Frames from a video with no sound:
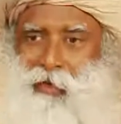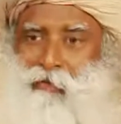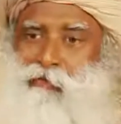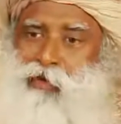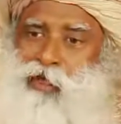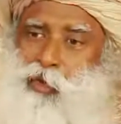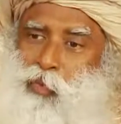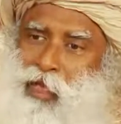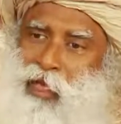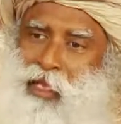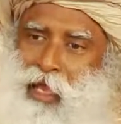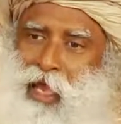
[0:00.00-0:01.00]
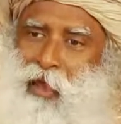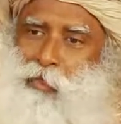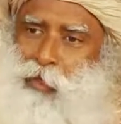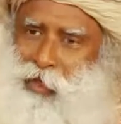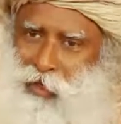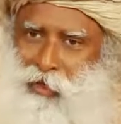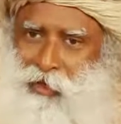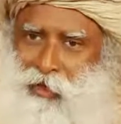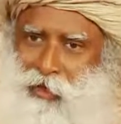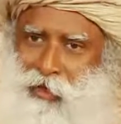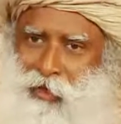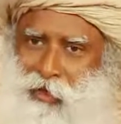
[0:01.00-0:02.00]
When you're very happy and
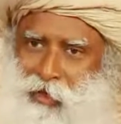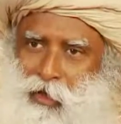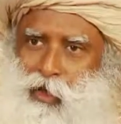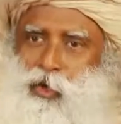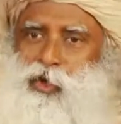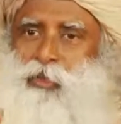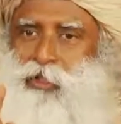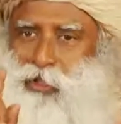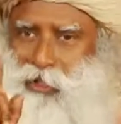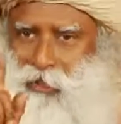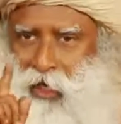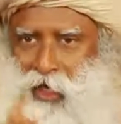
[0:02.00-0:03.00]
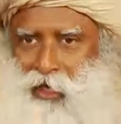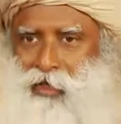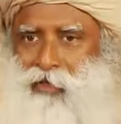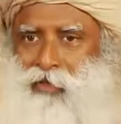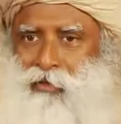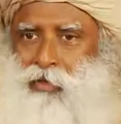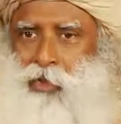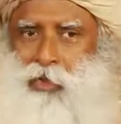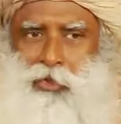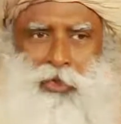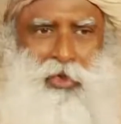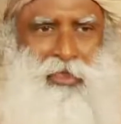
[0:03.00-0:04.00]
clear, you must decide.
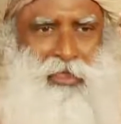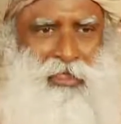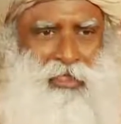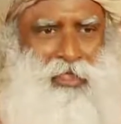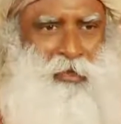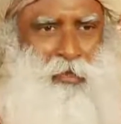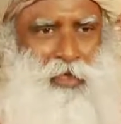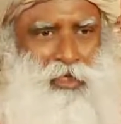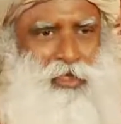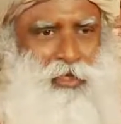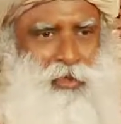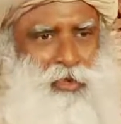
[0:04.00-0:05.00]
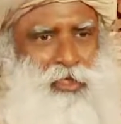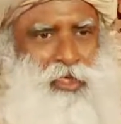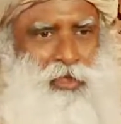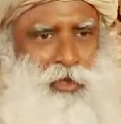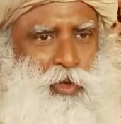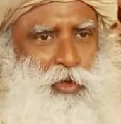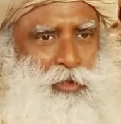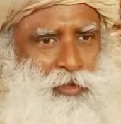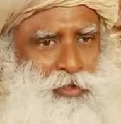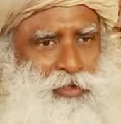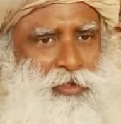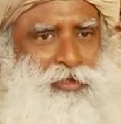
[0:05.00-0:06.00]
Not in desperation you set
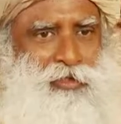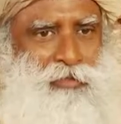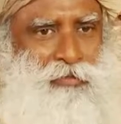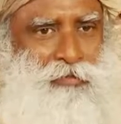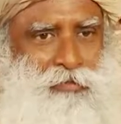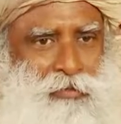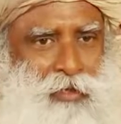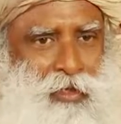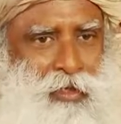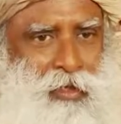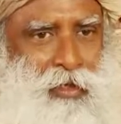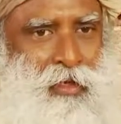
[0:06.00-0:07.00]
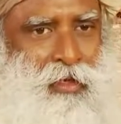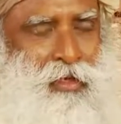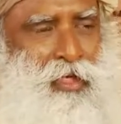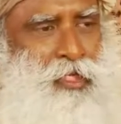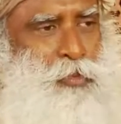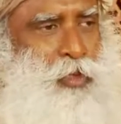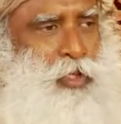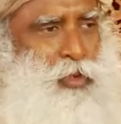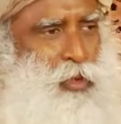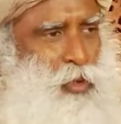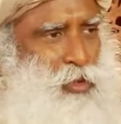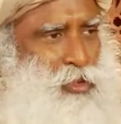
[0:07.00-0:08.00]
goals.
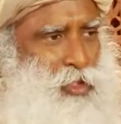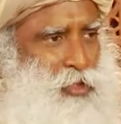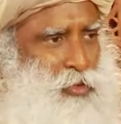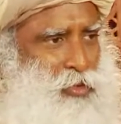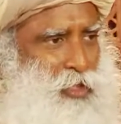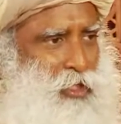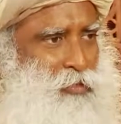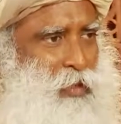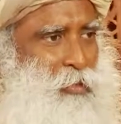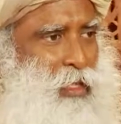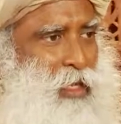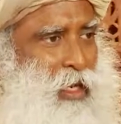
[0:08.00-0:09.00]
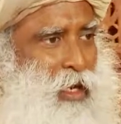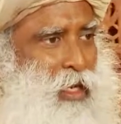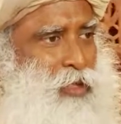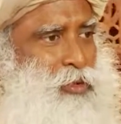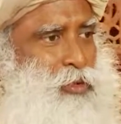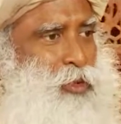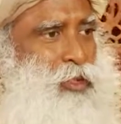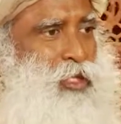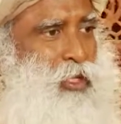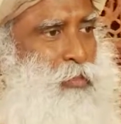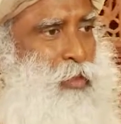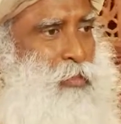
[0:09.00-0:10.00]
Desperate goals that you set will mean a lot to you at
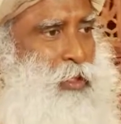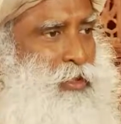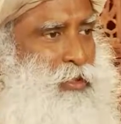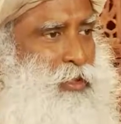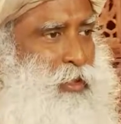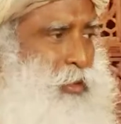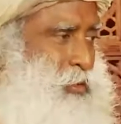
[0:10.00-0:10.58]
that moment.